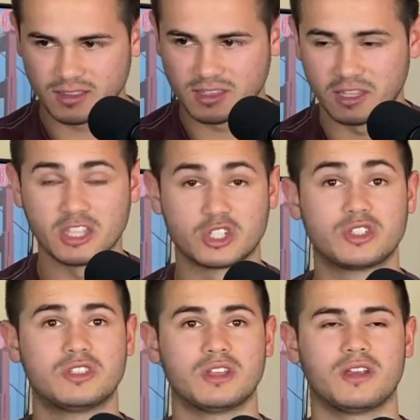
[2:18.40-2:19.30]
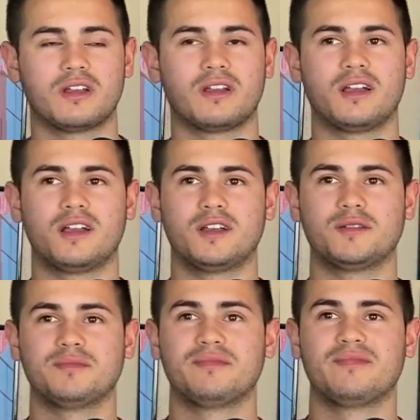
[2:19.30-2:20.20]

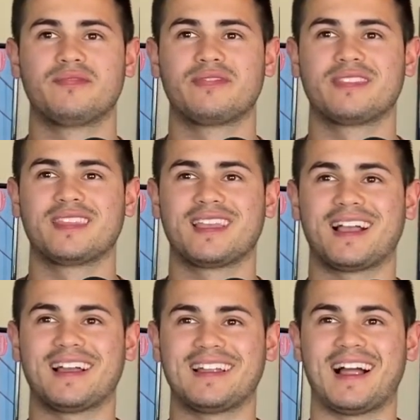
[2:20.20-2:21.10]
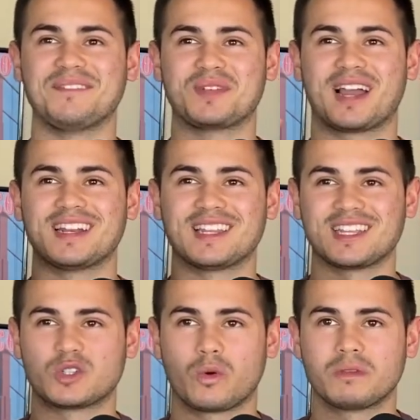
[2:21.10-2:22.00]
I'm kind of
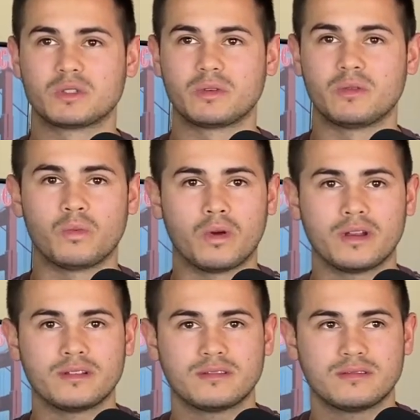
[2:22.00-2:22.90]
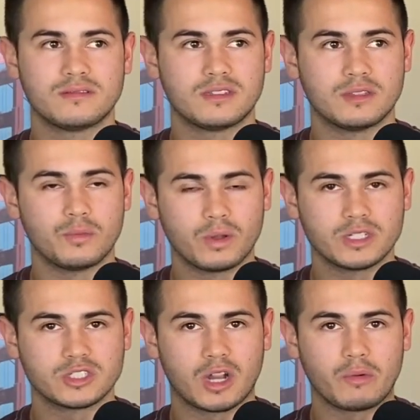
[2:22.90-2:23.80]
like torn between the one to
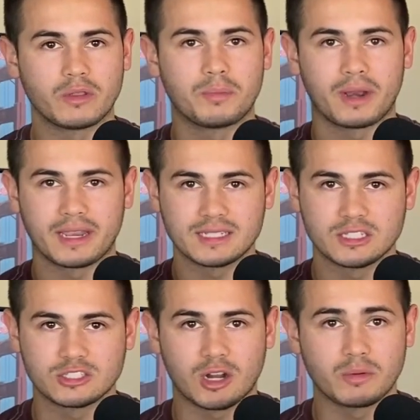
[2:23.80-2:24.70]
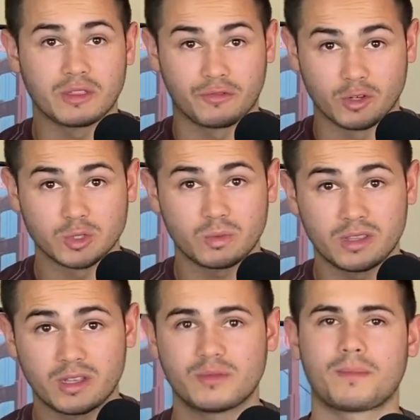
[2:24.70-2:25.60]
start with. But I guess to start with the first one
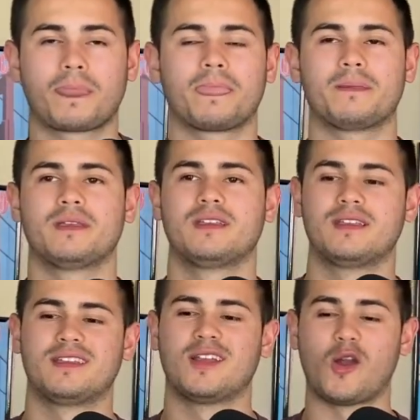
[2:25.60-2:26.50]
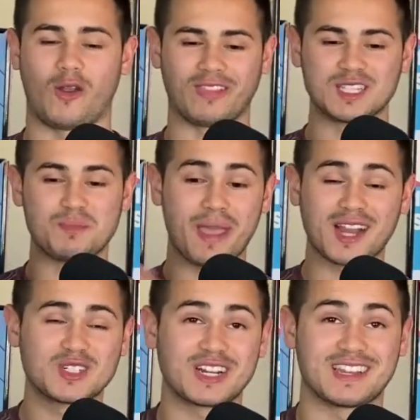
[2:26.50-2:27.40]
though. All right, let's
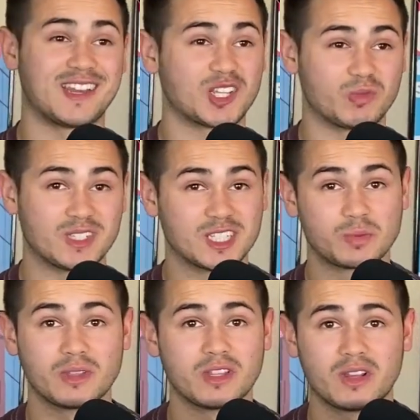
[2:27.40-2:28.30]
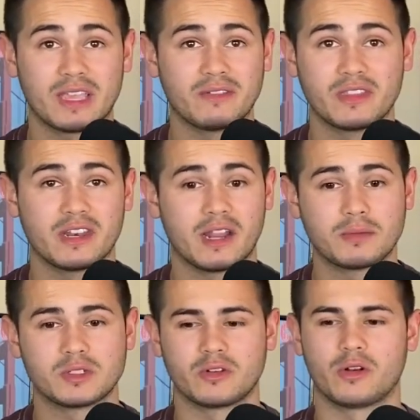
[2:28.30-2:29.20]
backtrack to next week since we literally haven't done an
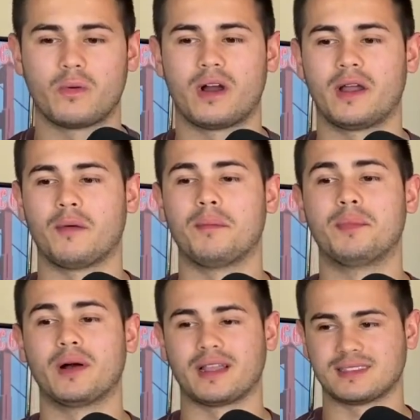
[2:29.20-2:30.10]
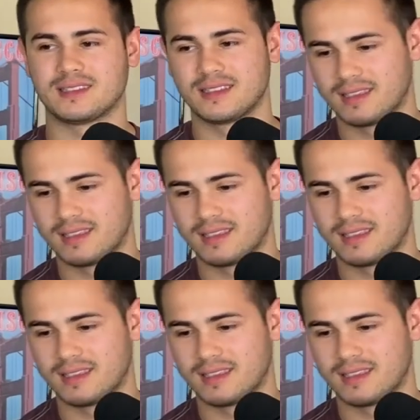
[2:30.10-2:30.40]
episode in a while. But